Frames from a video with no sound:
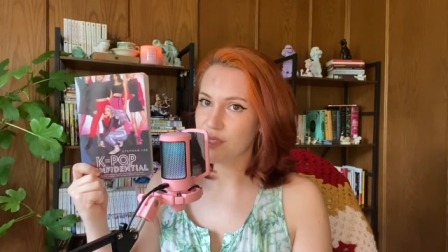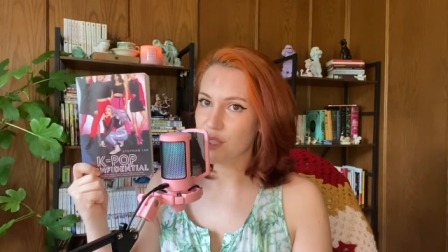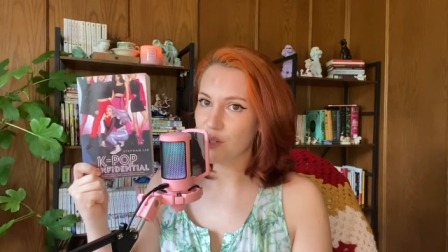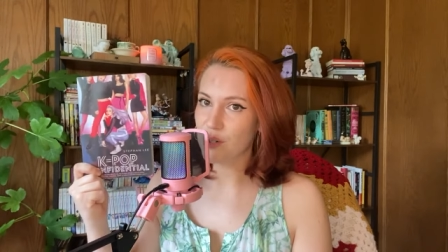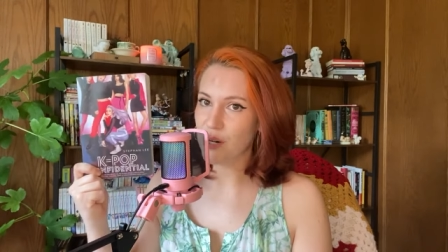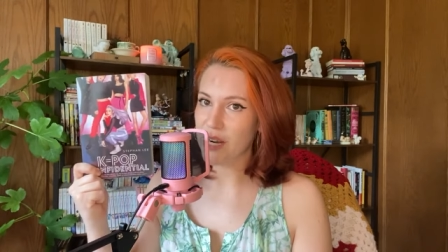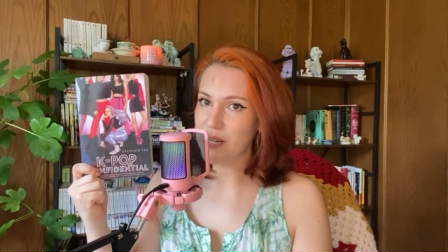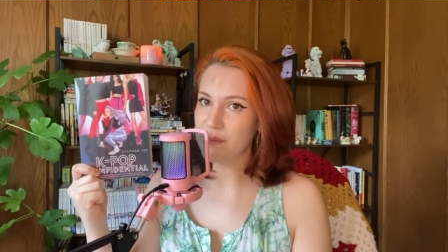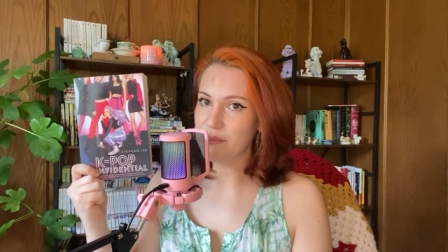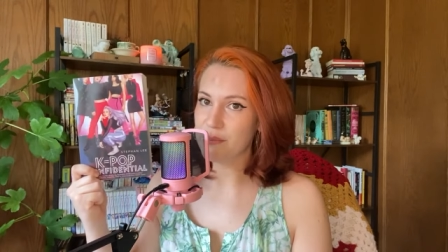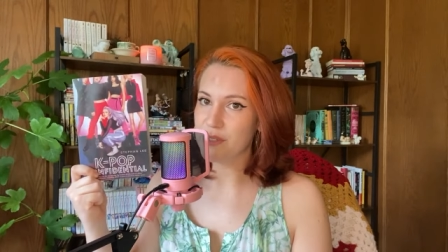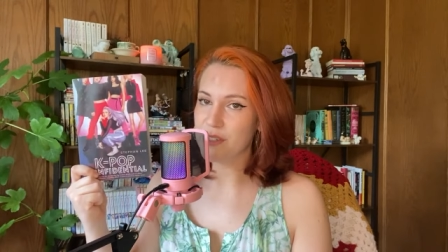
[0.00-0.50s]

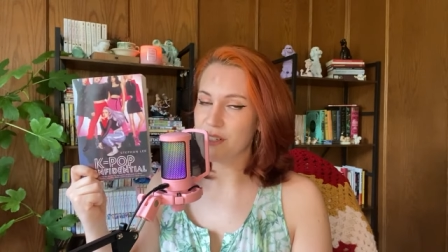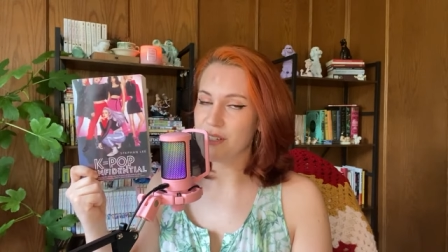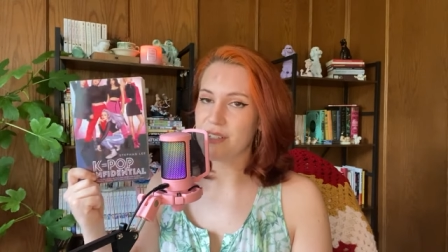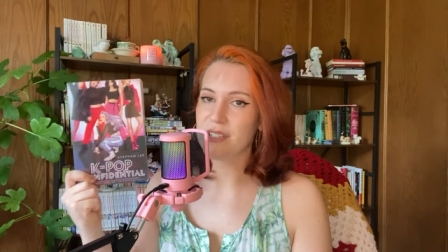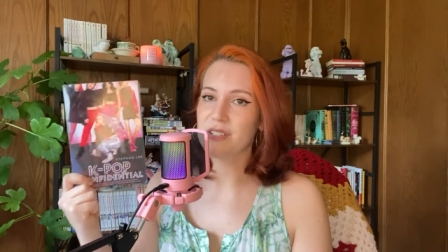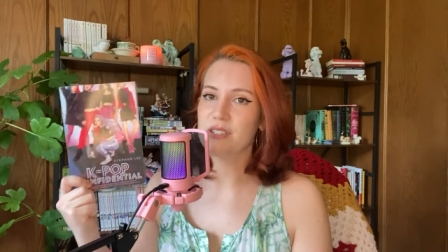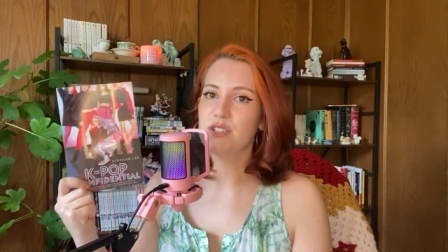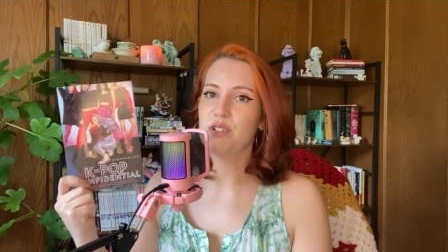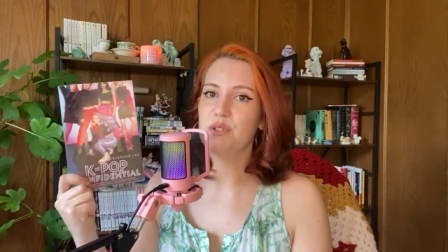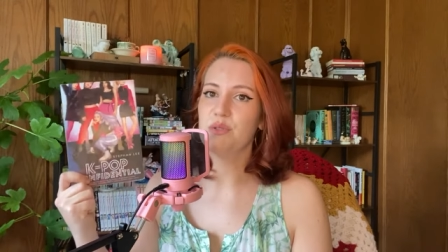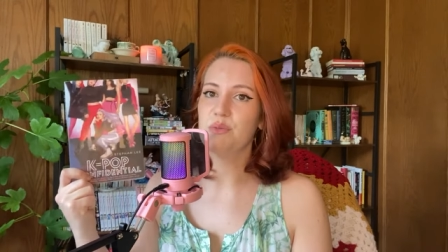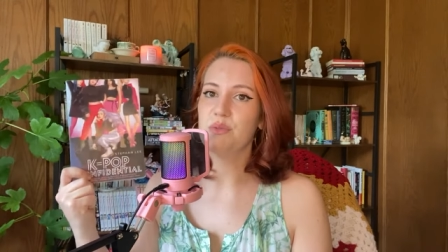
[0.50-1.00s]
great
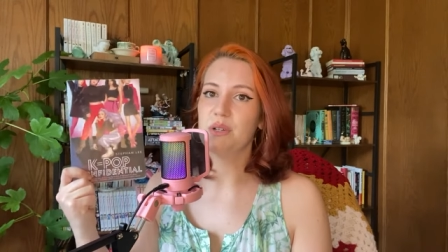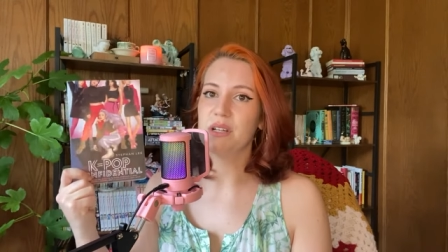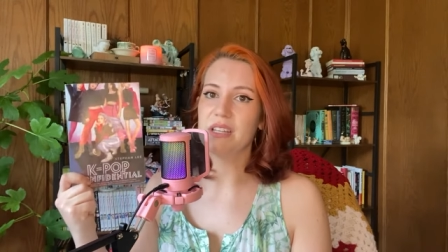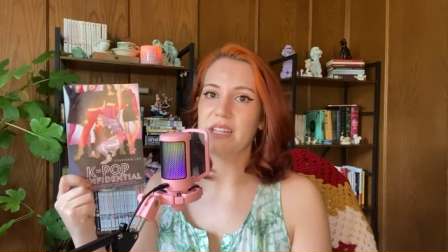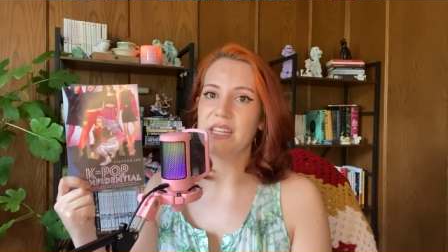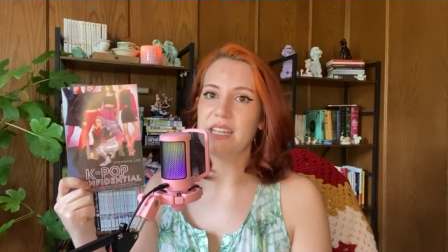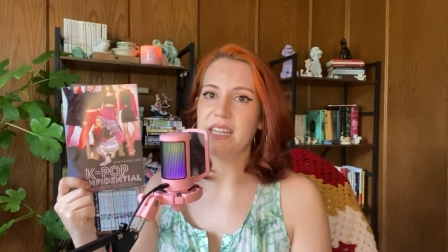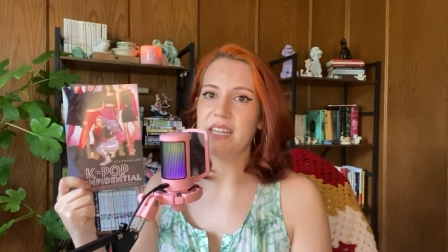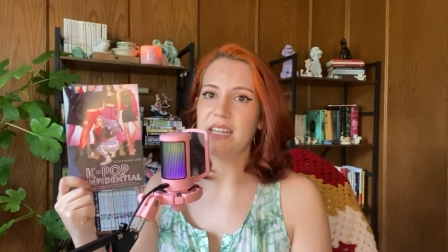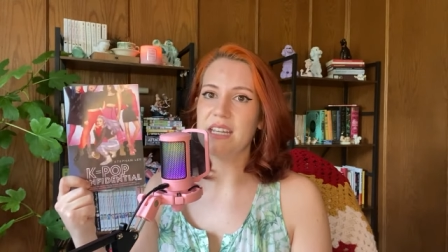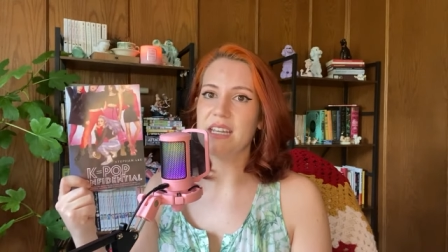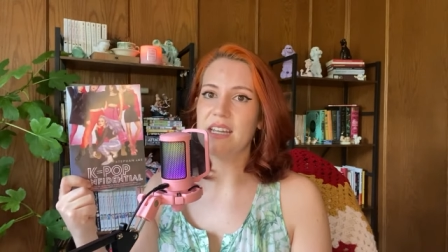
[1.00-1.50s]
book to
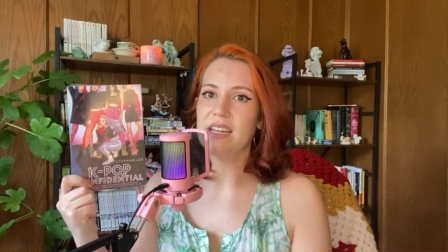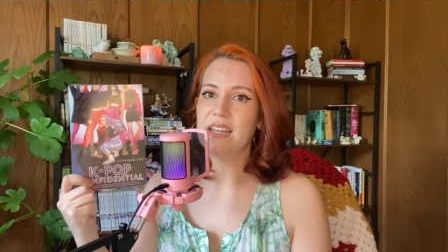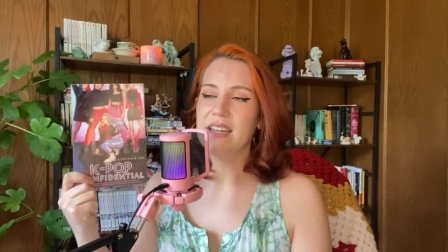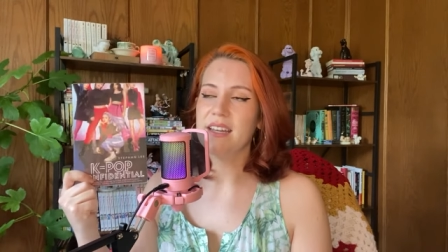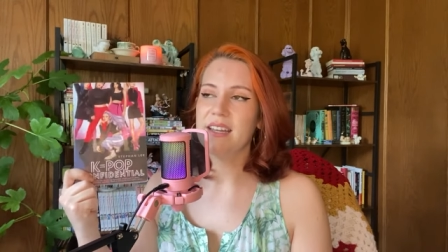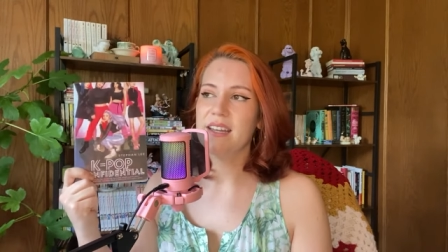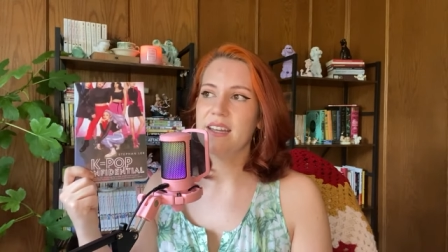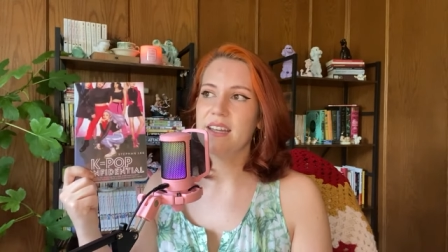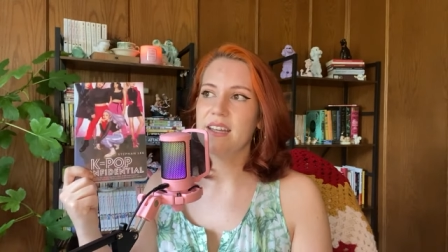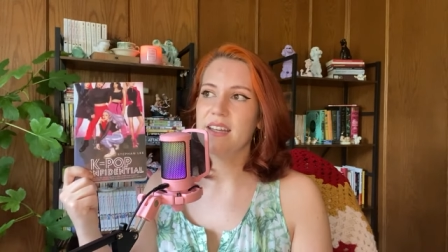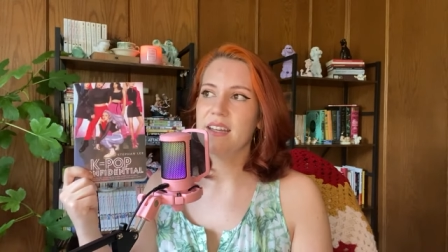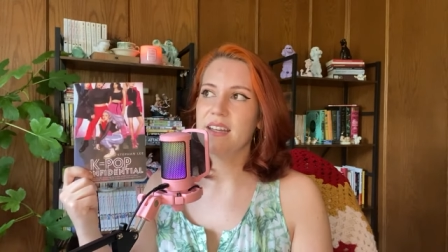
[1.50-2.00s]
really
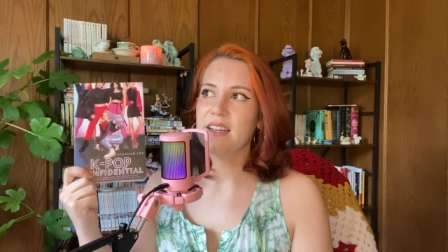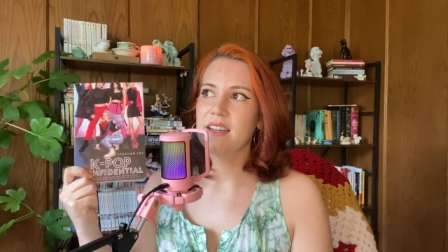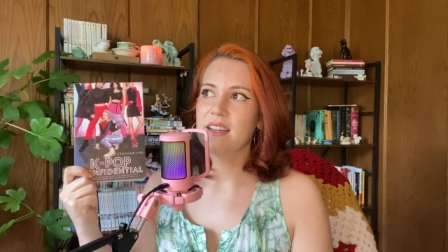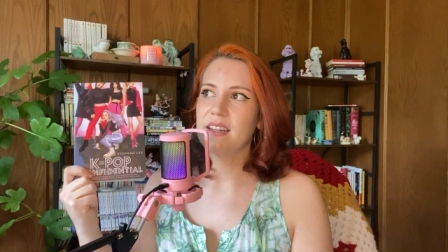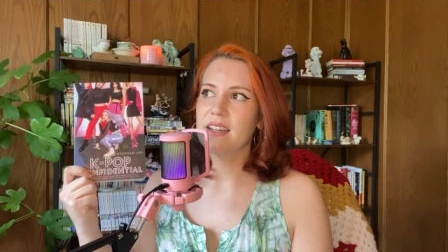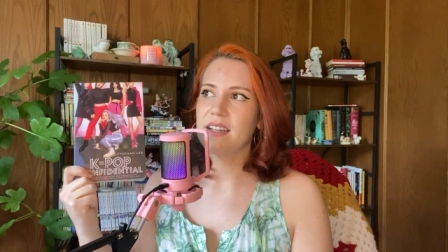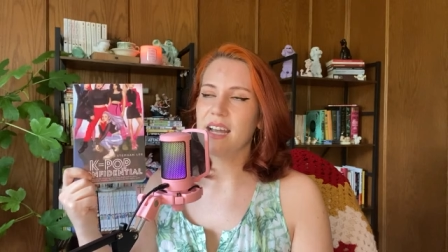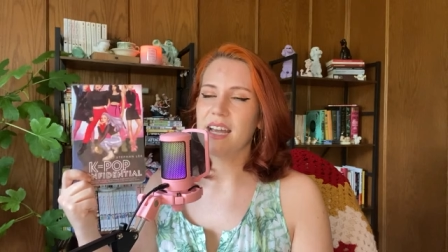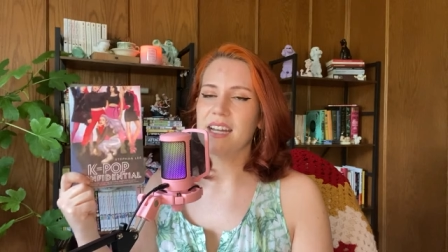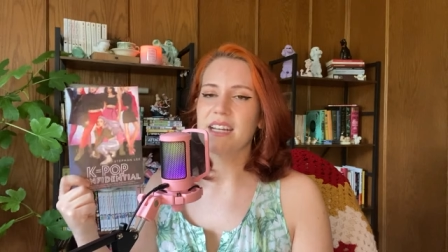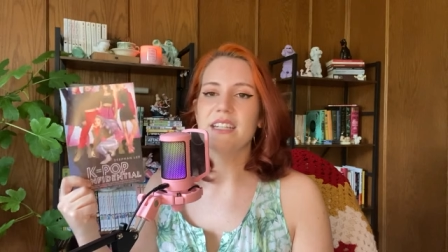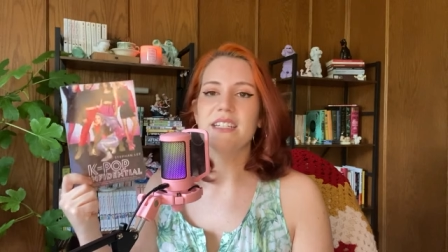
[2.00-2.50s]

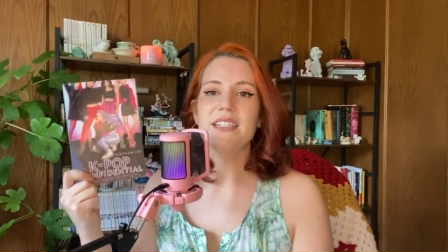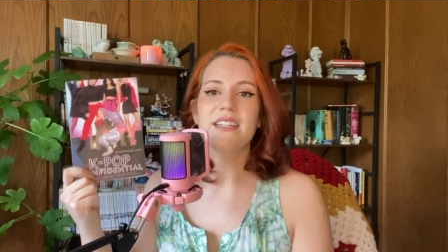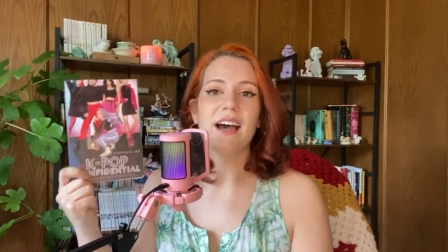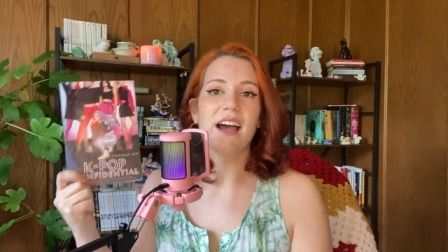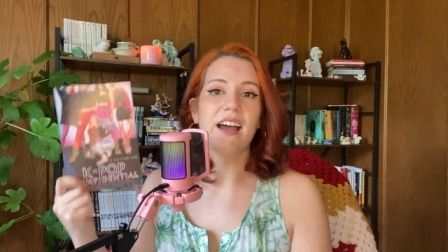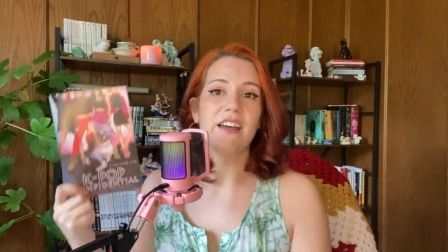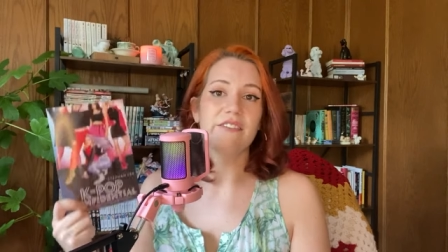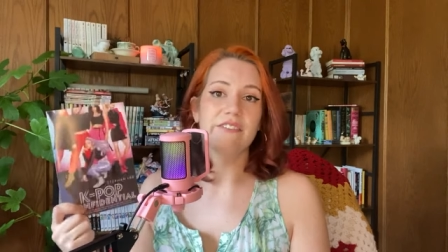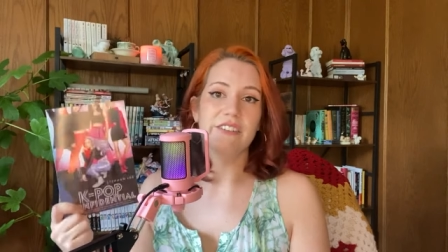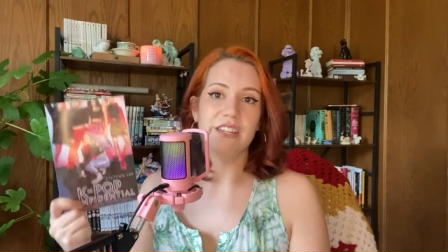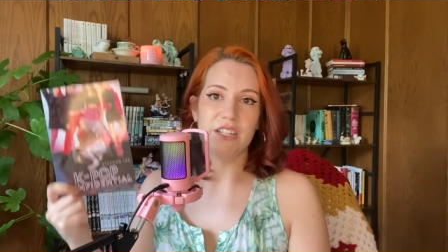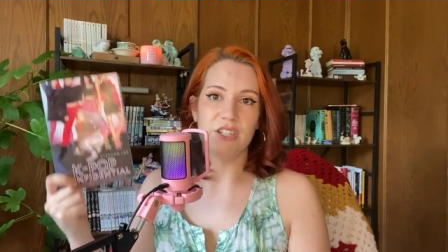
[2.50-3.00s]
kind of
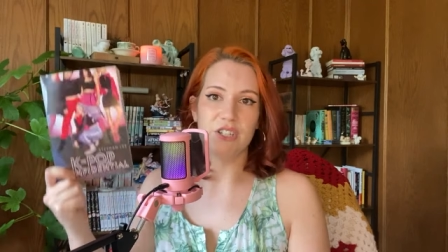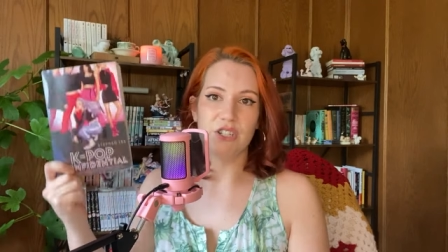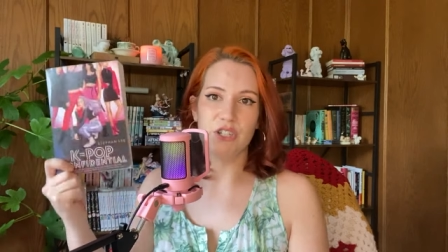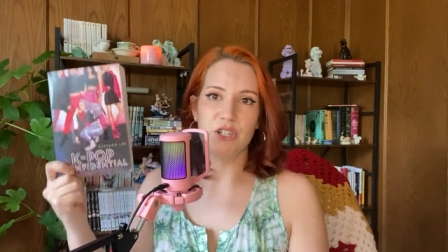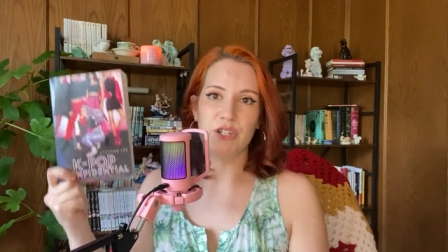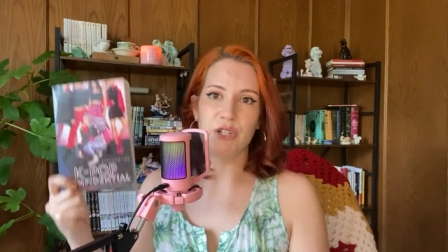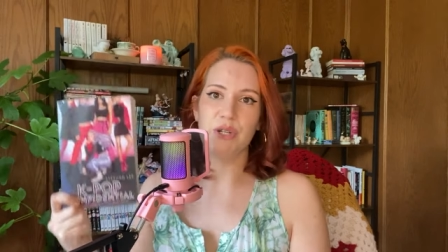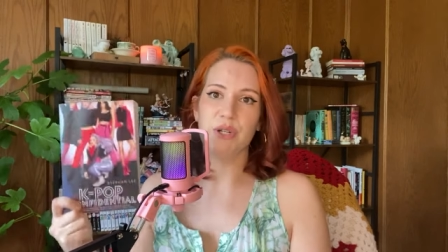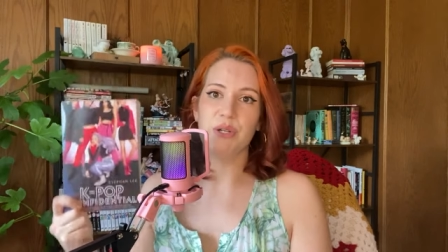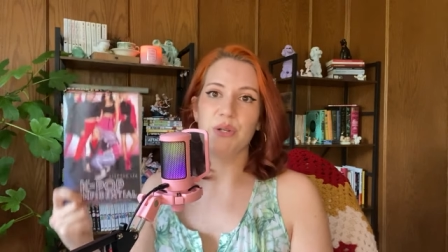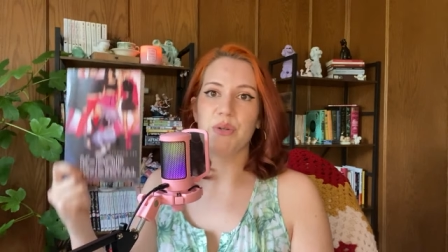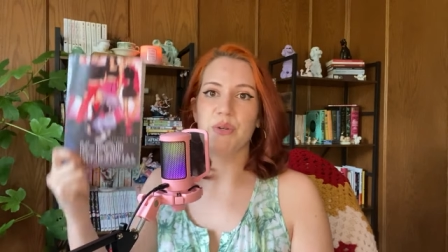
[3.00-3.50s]
dive
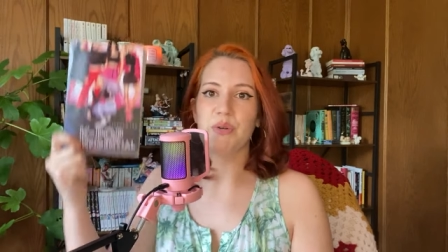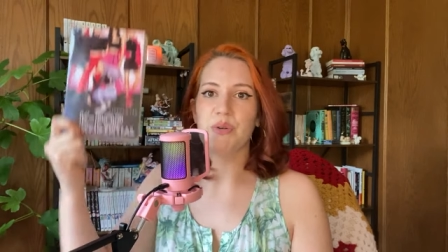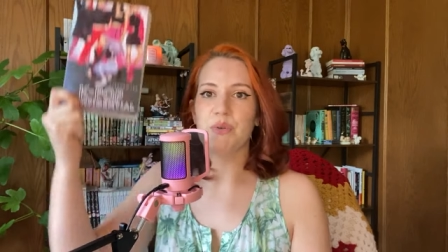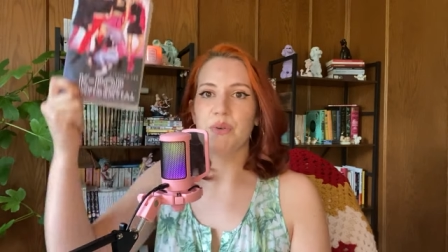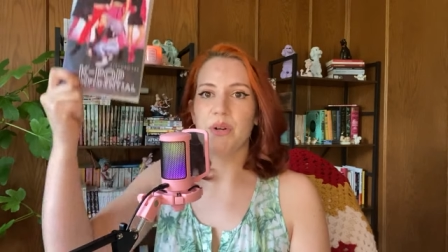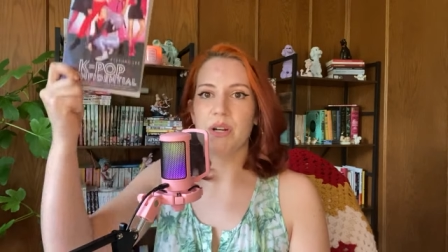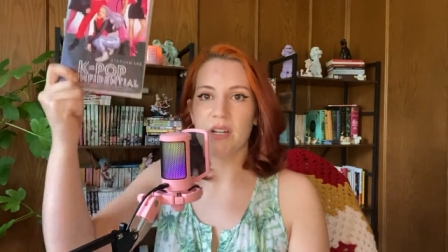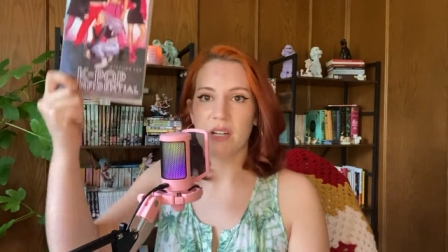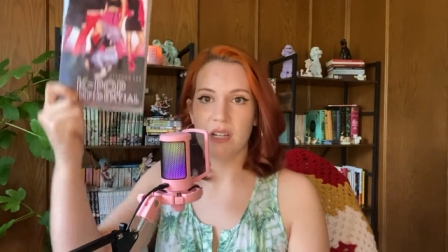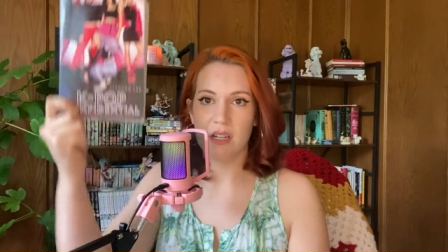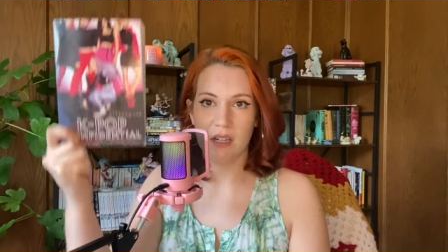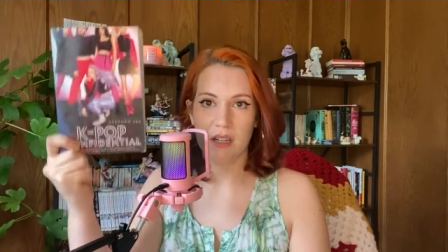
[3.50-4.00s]
into